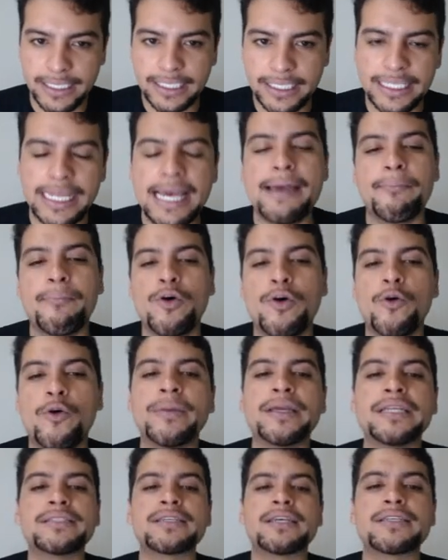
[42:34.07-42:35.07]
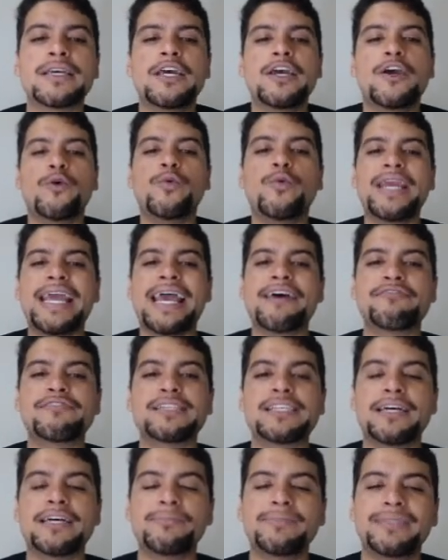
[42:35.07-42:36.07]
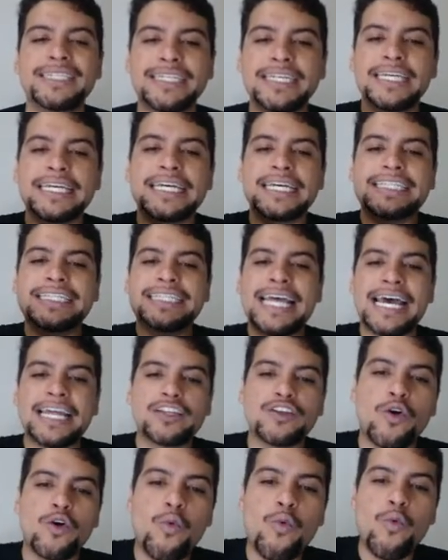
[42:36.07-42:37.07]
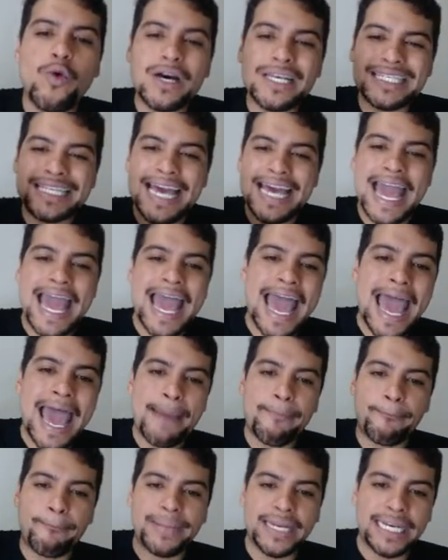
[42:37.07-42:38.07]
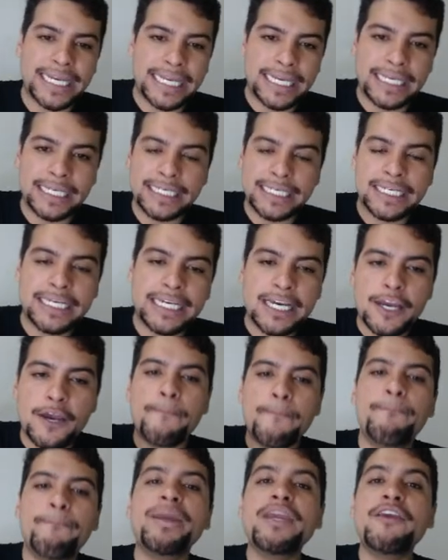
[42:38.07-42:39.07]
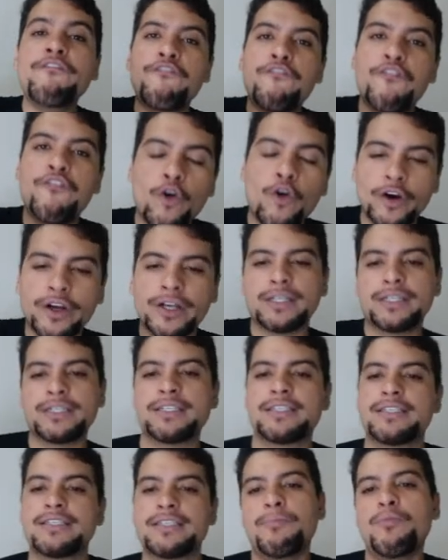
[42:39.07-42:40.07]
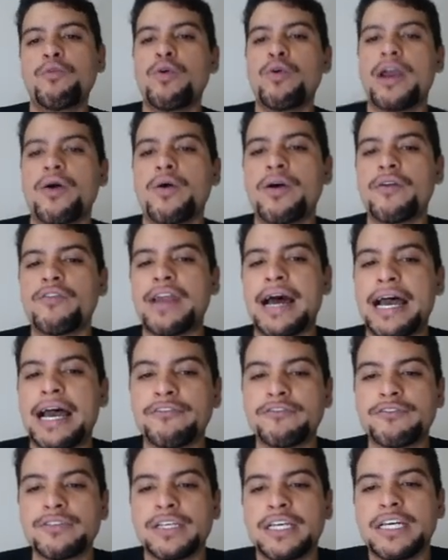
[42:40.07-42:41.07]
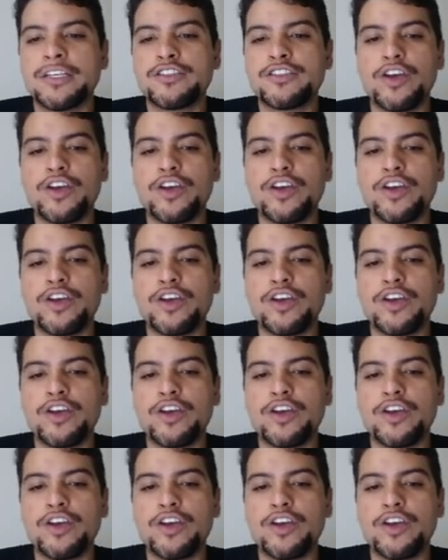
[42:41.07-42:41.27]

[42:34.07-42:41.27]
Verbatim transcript: in that moment. We have something that was happening before Samuel arrived.